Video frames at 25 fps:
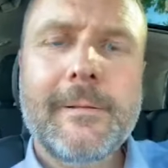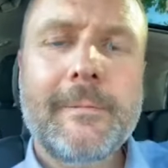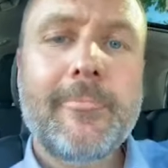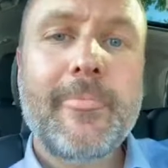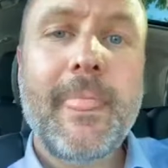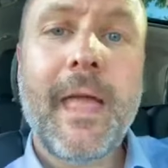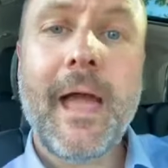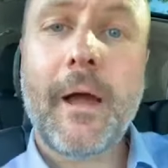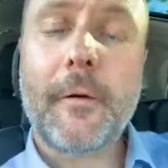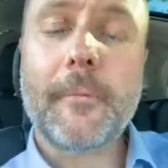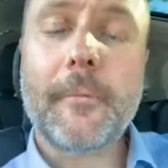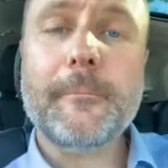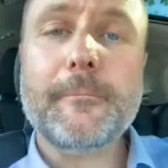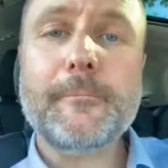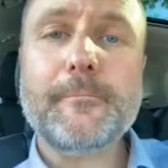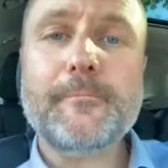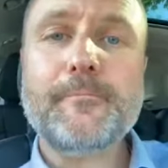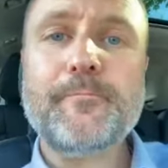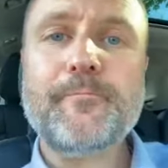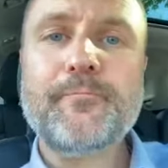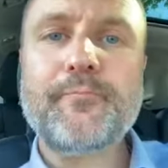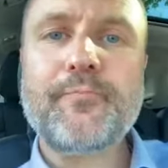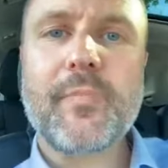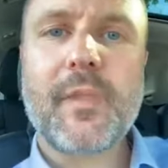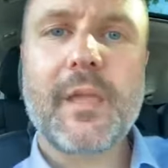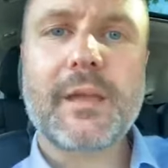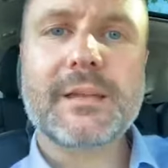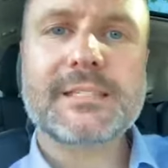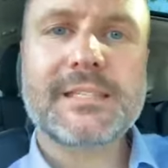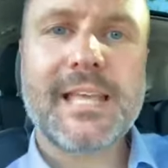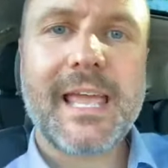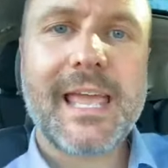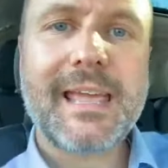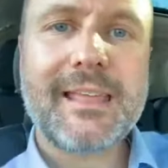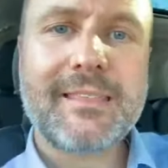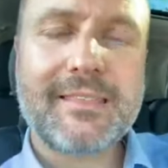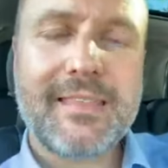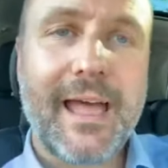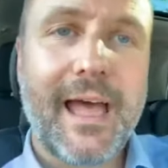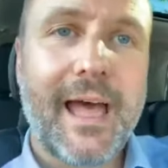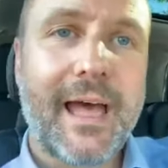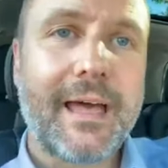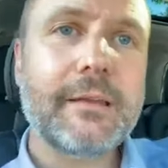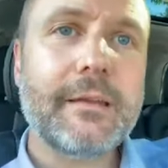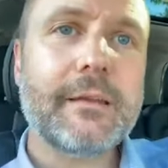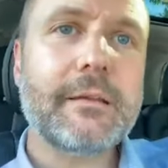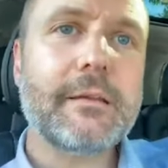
now take that